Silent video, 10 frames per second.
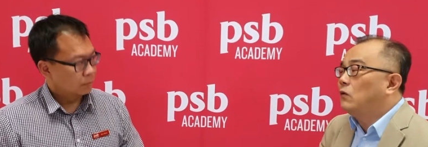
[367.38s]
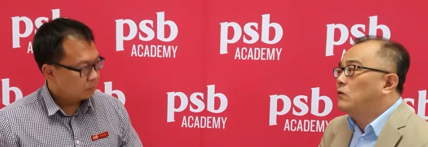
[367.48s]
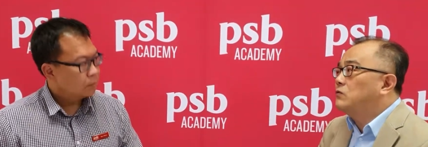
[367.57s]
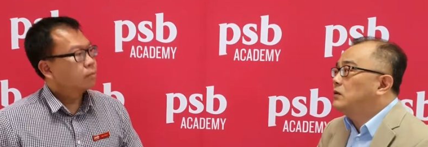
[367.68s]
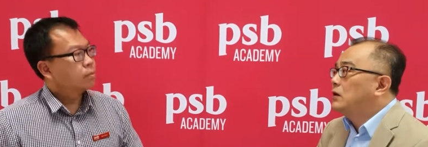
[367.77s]

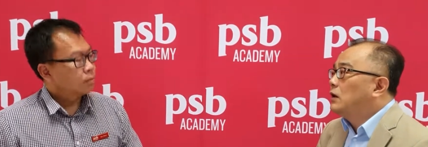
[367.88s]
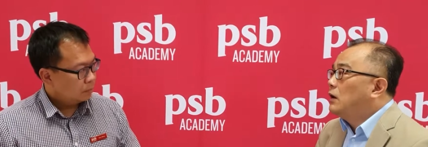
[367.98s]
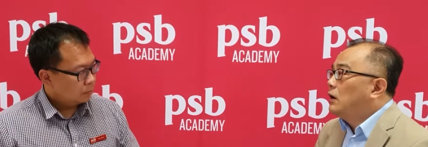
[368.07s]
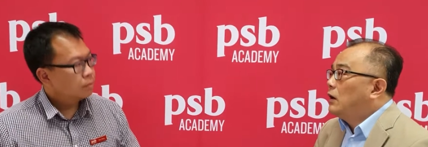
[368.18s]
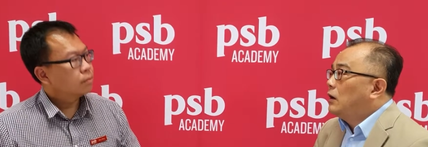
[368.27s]
Speaker 1: goals,
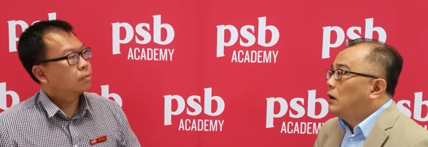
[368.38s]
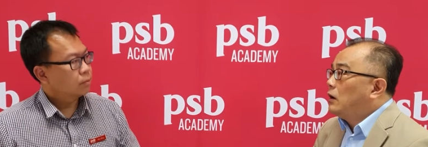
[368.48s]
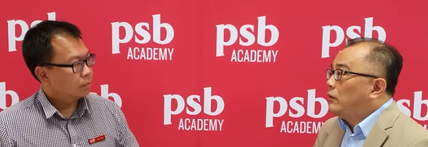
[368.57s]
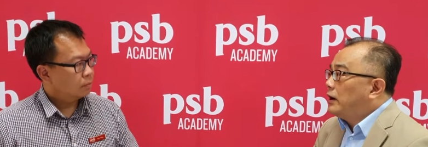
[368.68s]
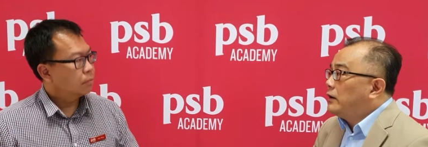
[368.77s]

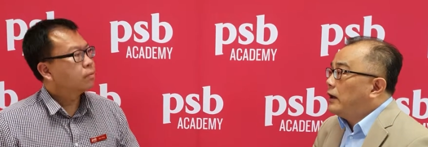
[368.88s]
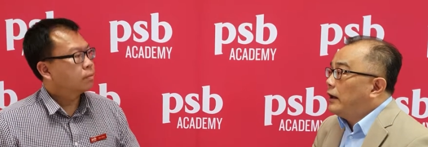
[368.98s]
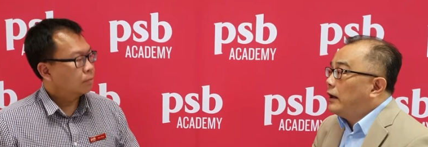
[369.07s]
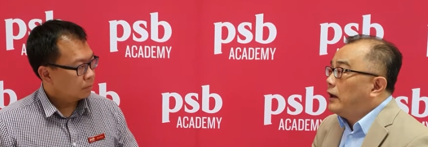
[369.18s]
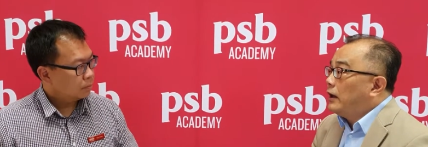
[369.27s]
all right.
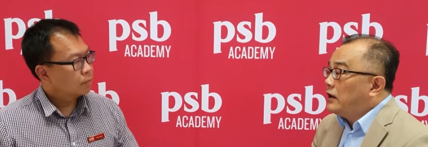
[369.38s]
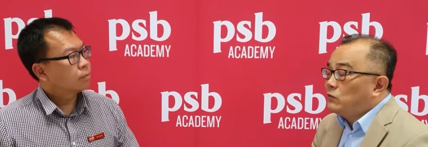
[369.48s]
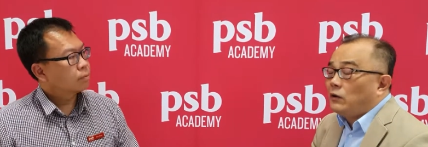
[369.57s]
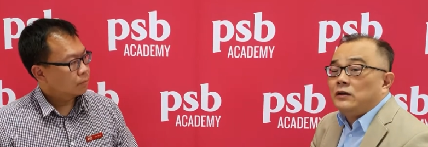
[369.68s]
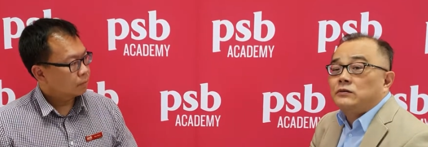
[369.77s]
Each,
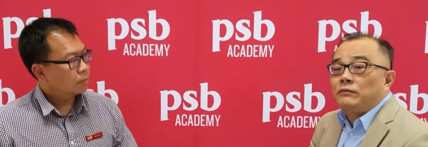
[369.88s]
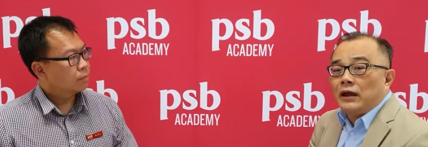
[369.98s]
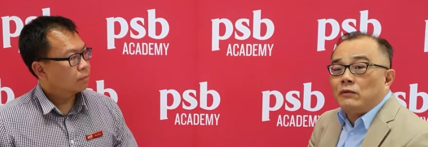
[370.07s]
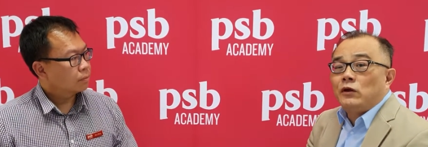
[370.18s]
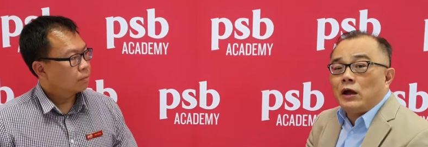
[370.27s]
each of
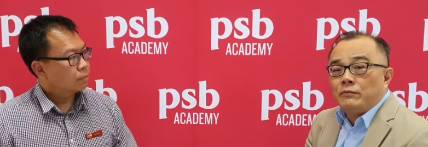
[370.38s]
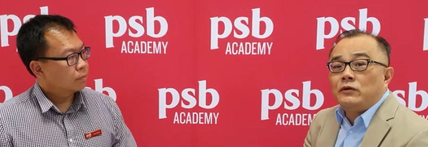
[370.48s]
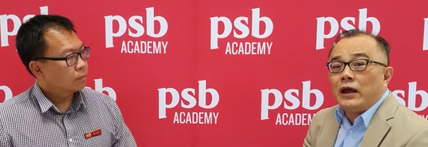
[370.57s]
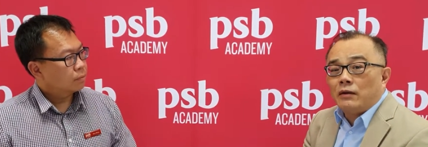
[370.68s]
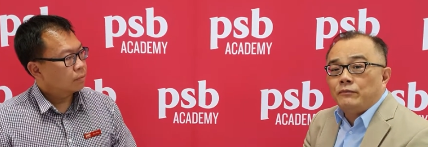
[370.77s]
them will able to
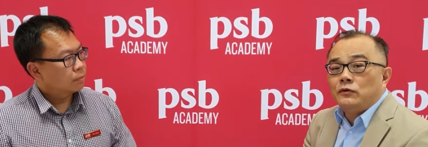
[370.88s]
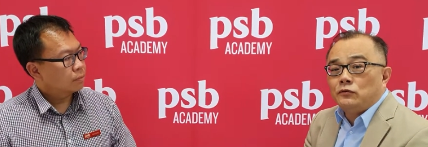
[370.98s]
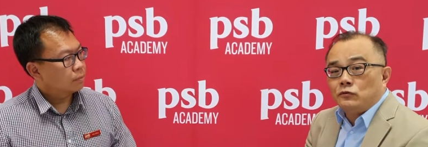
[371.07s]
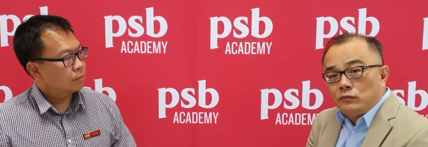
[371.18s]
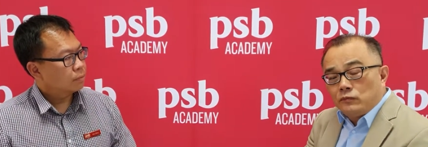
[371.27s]
help you
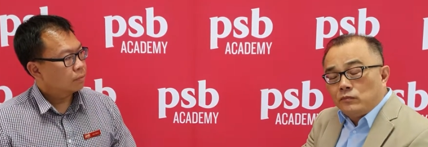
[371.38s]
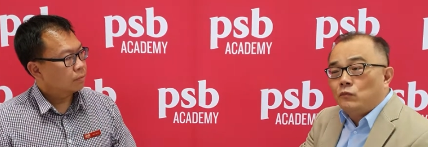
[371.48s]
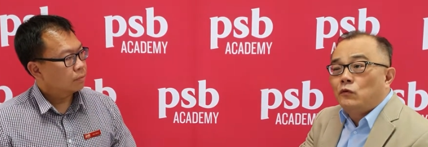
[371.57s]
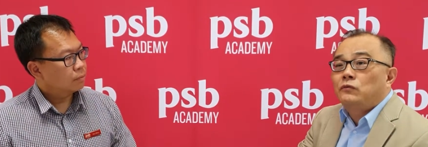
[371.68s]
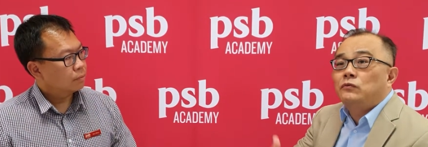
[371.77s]
to
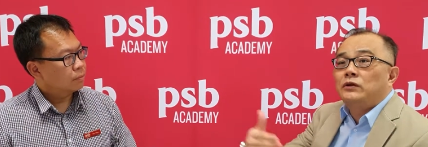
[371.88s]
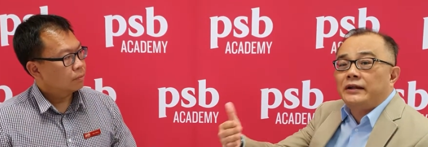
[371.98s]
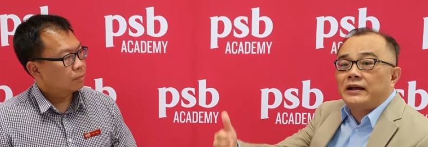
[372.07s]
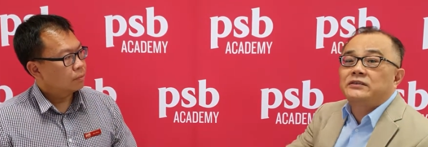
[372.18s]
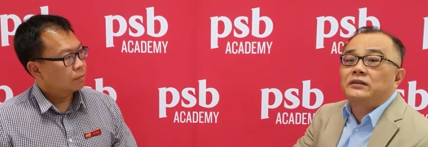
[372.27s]
move to the
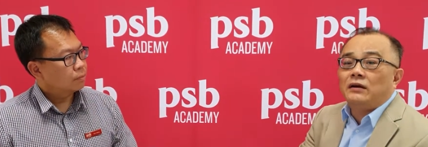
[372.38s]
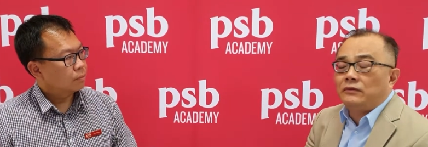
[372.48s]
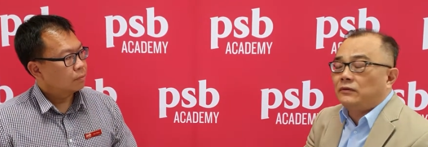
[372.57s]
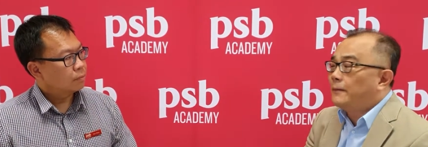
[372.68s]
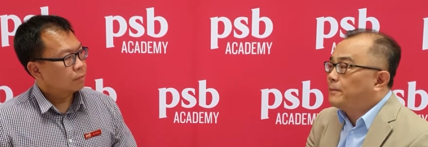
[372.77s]
next level.
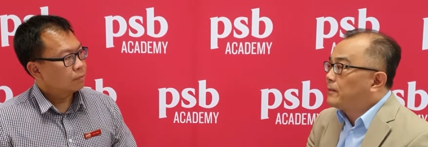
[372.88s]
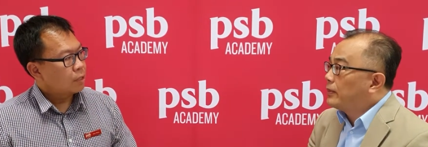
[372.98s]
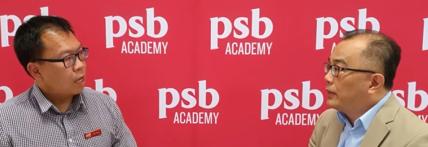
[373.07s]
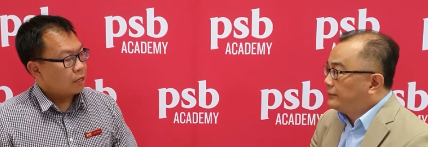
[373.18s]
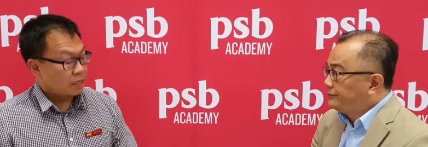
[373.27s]

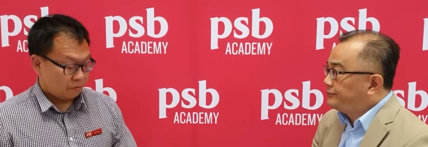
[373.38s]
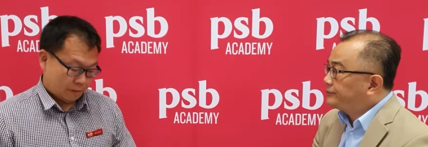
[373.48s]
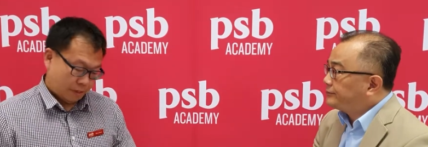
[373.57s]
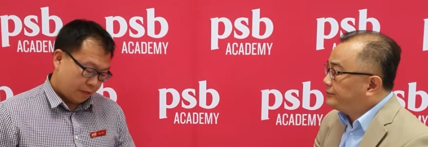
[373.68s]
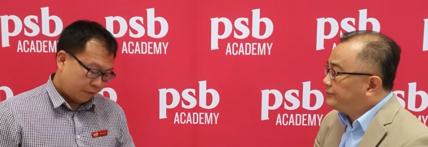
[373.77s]
Speaker 2: That's
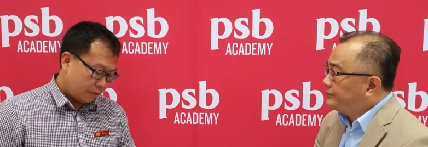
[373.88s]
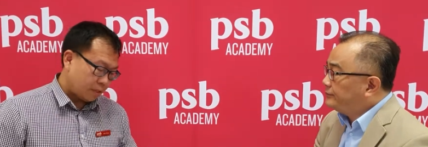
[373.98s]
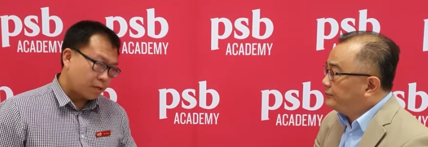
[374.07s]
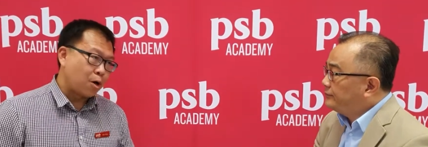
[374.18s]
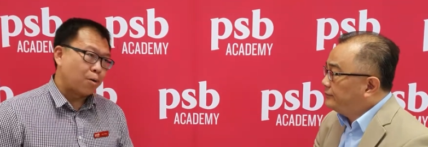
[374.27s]
fantastic.
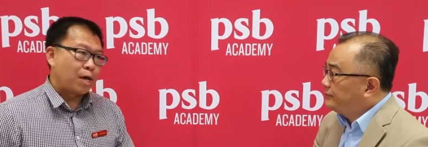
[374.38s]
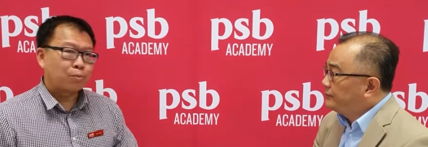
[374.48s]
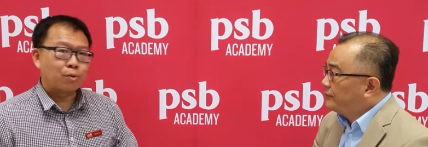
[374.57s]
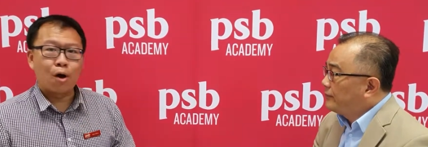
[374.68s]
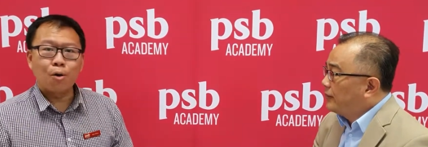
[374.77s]
Now, as
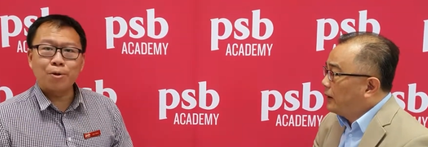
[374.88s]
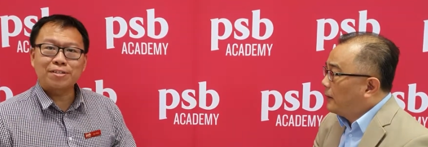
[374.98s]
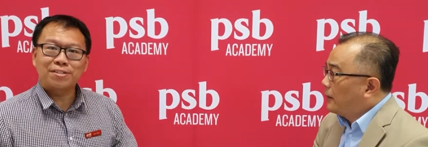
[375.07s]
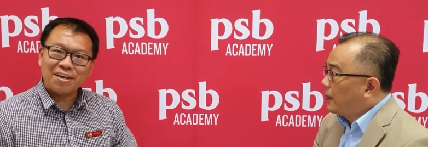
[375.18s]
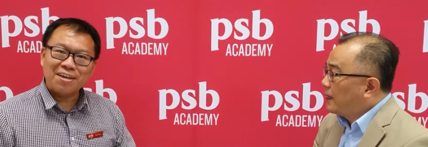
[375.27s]
we always
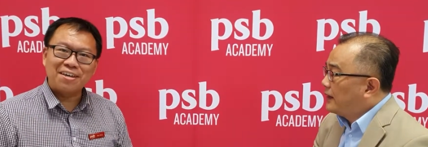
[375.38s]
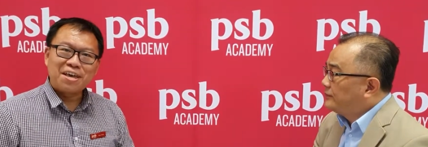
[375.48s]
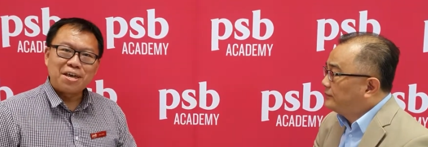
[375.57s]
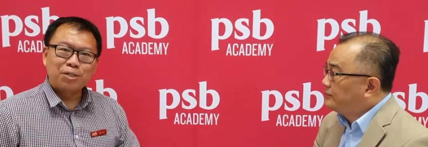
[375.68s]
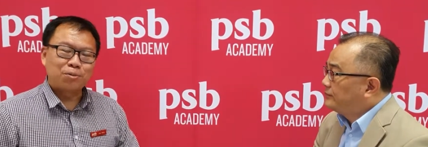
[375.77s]
say
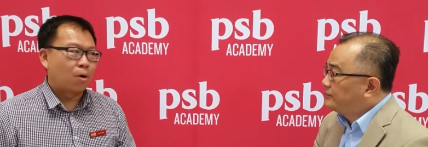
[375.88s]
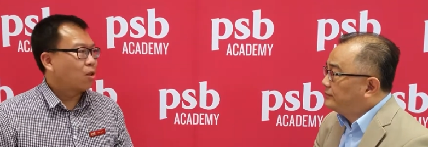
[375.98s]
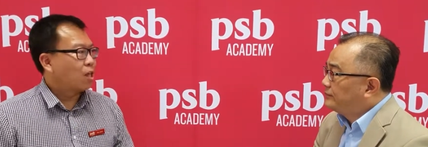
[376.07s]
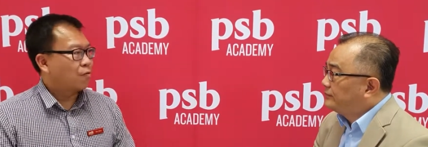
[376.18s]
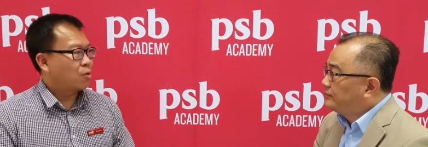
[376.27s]
to
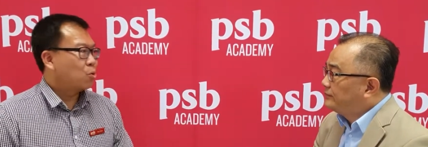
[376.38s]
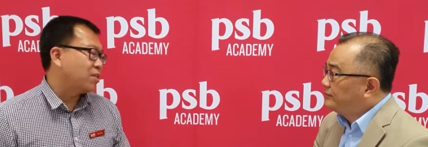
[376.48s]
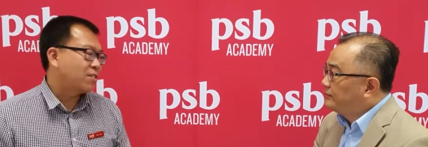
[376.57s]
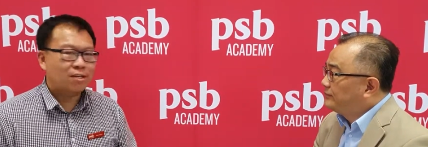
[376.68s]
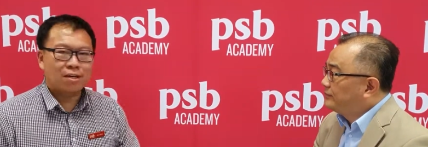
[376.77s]
all our
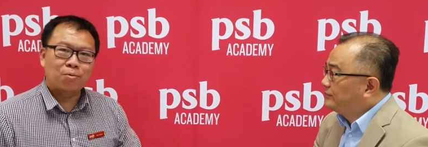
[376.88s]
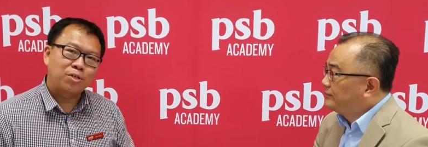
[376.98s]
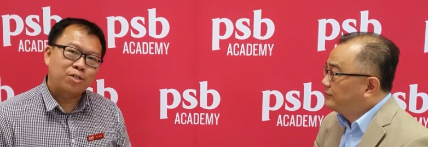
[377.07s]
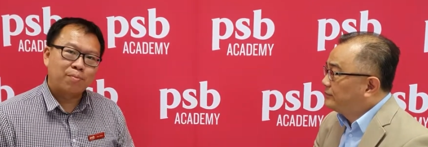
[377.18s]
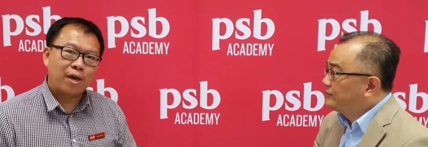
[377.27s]
viewers uh,
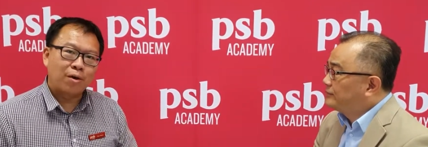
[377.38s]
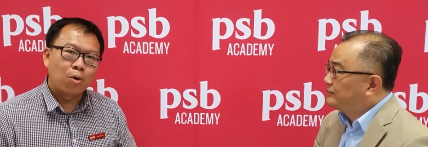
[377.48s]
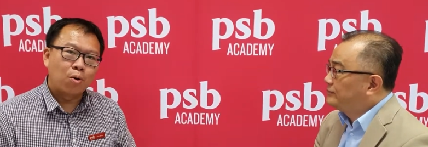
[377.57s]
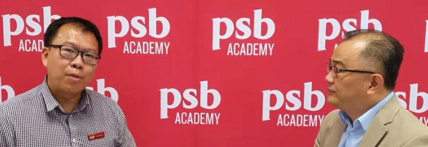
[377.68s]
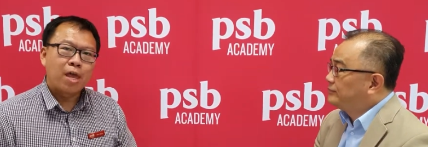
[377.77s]
watching back
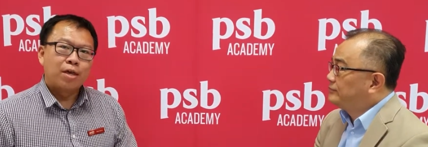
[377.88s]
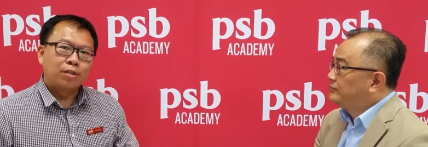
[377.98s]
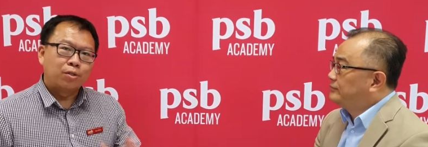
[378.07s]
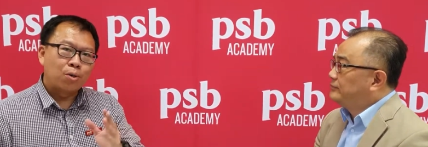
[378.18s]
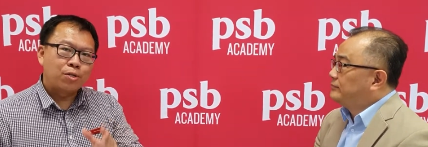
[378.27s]
home,
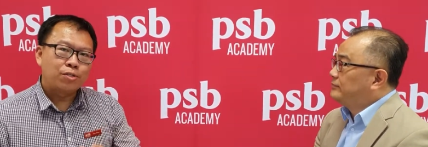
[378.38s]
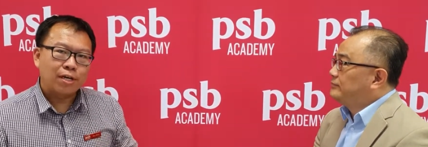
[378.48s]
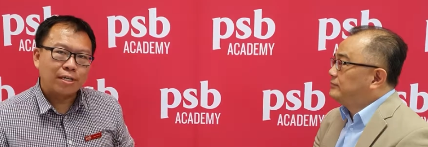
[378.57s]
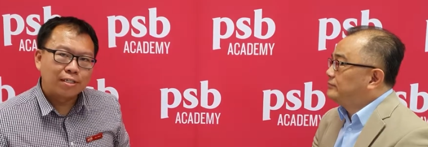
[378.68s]
don't just